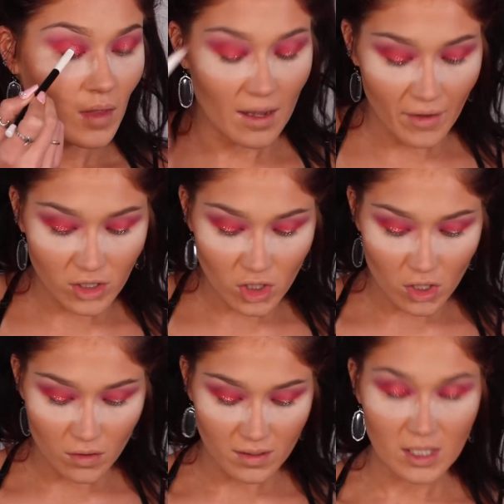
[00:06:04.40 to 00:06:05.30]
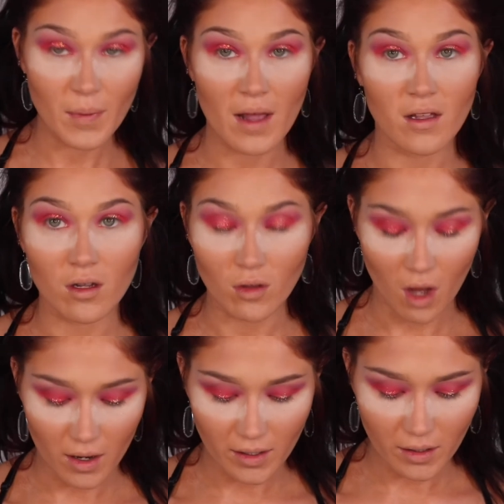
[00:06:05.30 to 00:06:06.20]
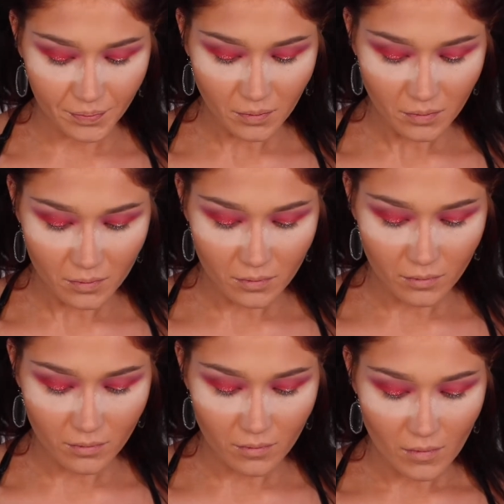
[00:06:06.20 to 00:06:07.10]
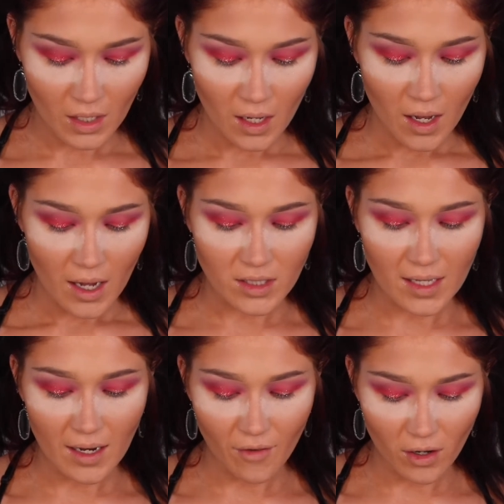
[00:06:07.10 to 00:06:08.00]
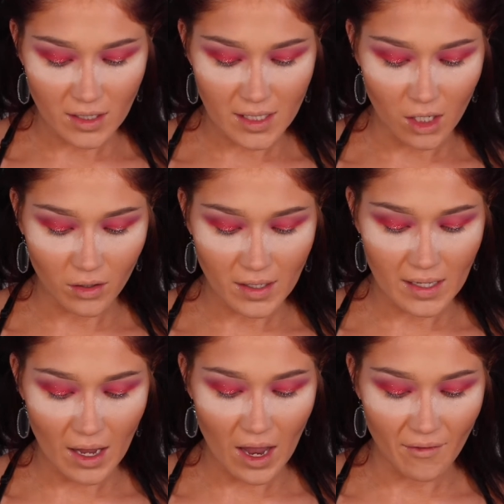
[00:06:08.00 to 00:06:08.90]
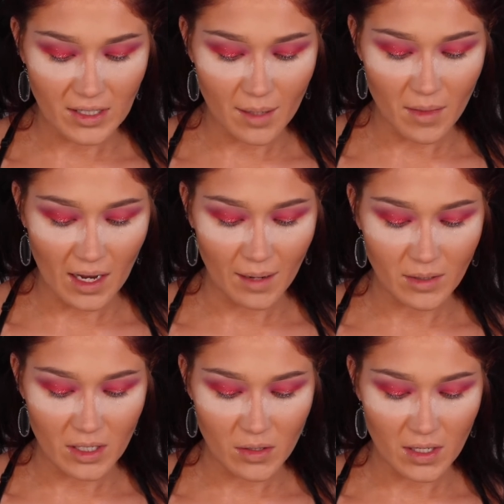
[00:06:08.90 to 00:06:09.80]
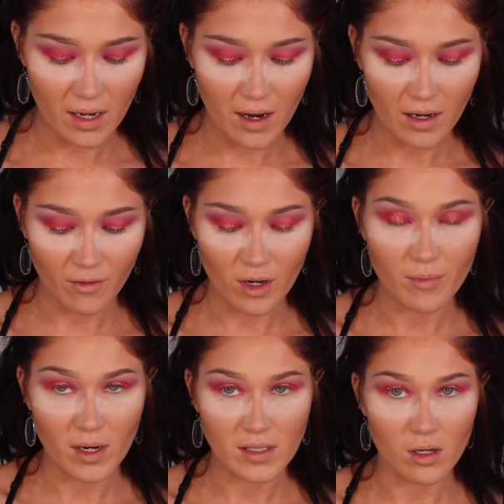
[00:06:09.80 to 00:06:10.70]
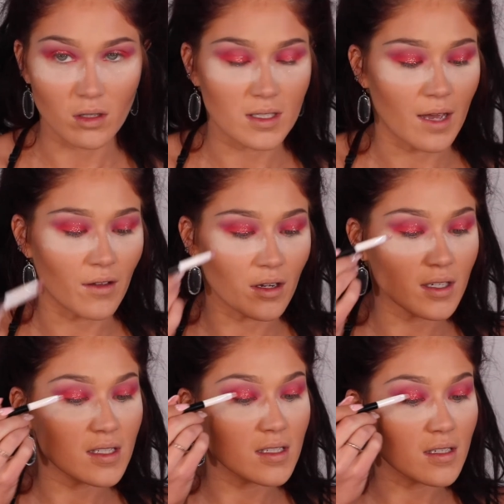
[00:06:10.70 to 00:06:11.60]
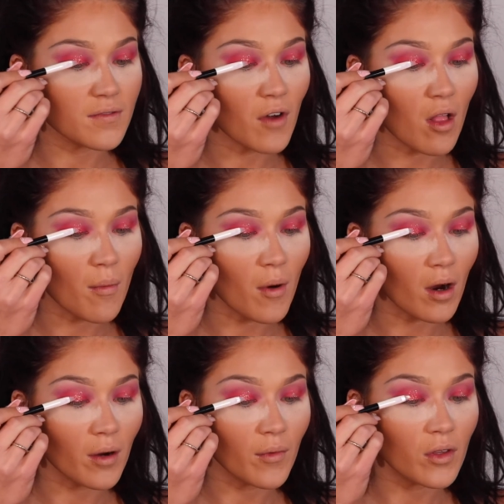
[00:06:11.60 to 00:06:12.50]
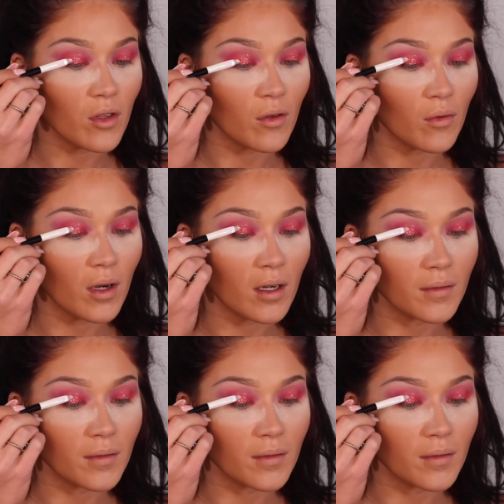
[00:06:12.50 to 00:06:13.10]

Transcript: I've actually used this palette a lot. It's kind of hard to tell because every time like I'm done using it, I kind of repress it all together because it does fall apart when you